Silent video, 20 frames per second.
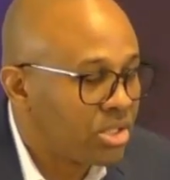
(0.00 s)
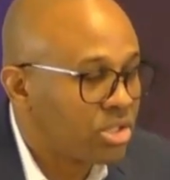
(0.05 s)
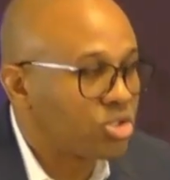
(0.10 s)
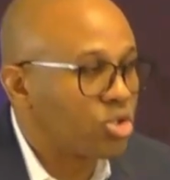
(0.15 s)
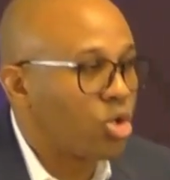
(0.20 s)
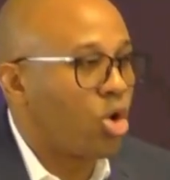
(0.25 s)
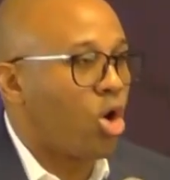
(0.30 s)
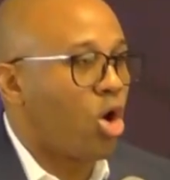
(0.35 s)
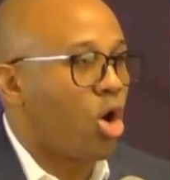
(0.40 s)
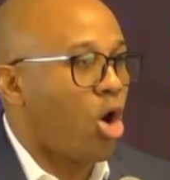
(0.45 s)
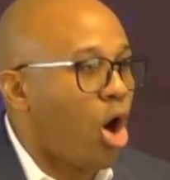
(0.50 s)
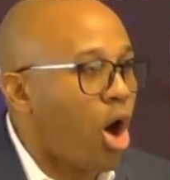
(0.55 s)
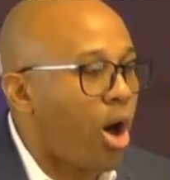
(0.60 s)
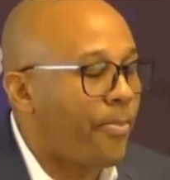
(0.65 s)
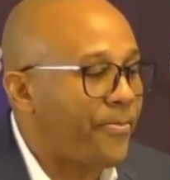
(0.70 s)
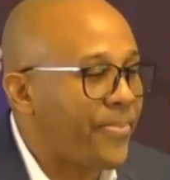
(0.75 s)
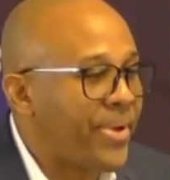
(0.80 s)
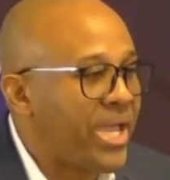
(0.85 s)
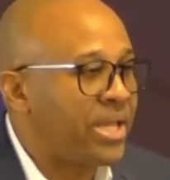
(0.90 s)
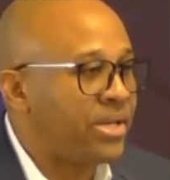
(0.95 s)
to
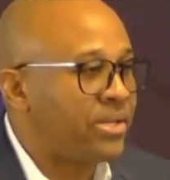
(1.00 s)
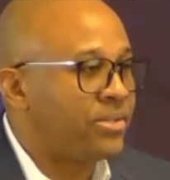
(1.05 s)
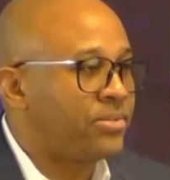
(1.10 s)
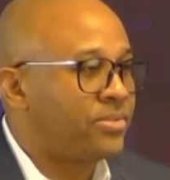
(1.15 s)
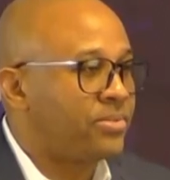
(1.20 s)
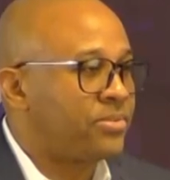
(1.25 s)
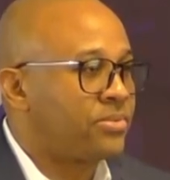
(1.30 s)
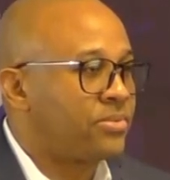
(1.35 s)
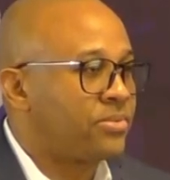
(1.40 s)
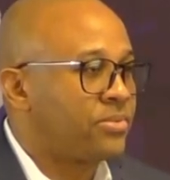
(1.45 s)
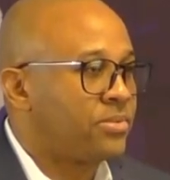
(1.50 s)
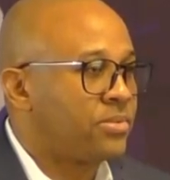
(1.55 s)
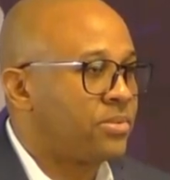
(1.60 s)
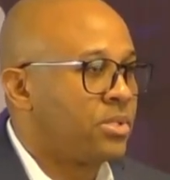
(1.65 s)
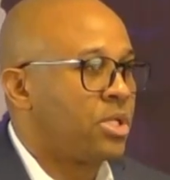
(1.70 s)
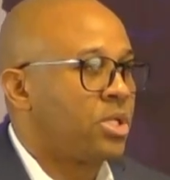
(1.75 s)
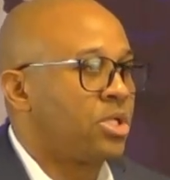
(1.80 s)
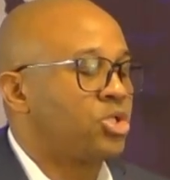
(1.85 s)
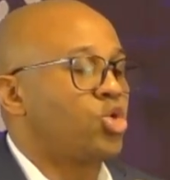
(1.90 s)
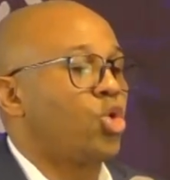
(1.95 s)
open,
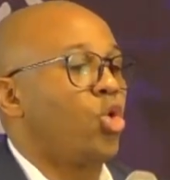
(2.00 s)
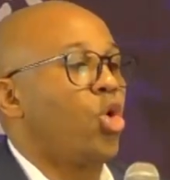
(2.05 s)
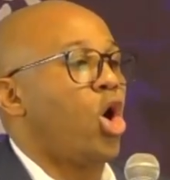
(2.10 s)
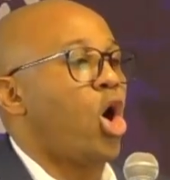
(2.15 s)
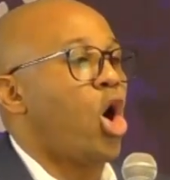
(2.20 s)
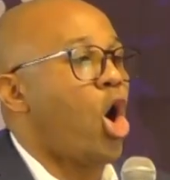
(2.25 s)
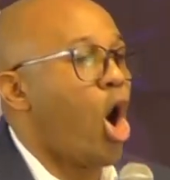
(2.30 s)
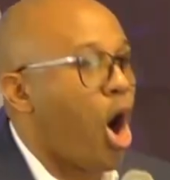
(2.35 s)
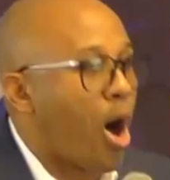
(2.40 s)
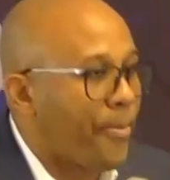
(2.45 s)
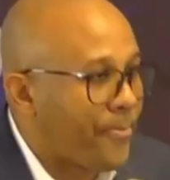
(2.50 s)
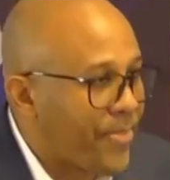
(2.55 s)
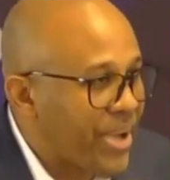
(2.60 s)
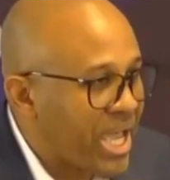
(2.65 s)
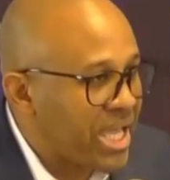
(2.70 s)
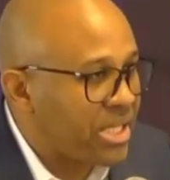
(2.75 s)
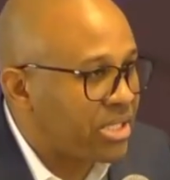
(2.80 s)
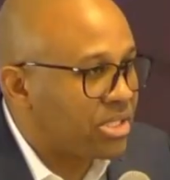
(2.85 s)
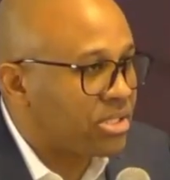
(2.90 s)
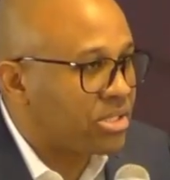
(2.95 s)
to
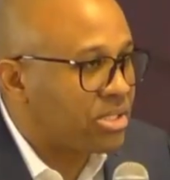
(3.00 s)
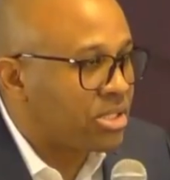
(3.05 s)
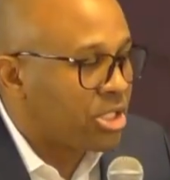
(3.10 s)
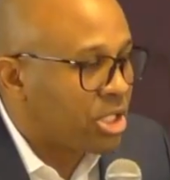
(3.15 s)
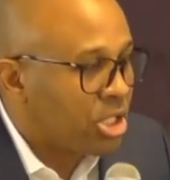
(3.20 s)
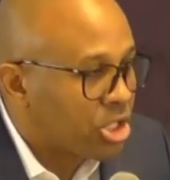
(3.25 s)
open,